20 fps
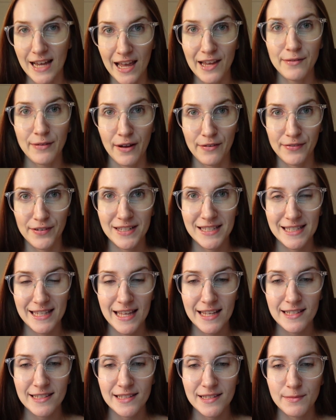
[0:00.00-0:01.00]
I reference
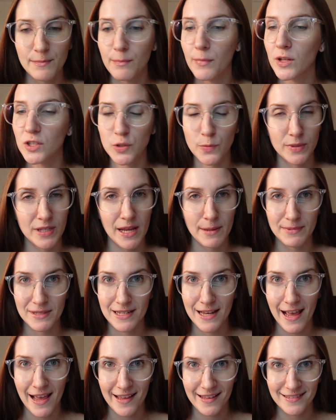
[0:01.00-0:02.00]
this multiple times a
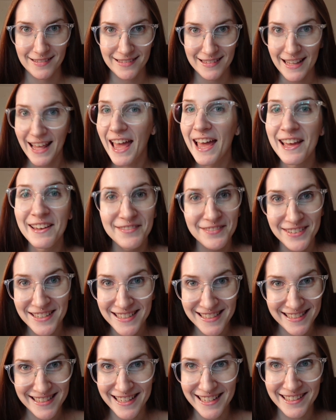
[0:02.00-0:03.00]
day.
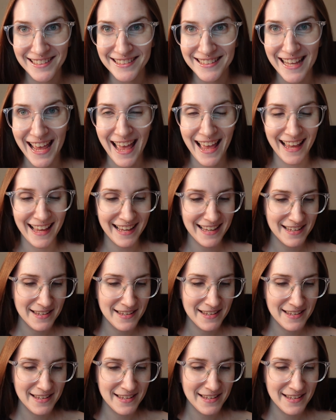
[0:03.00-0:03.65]
Every single day.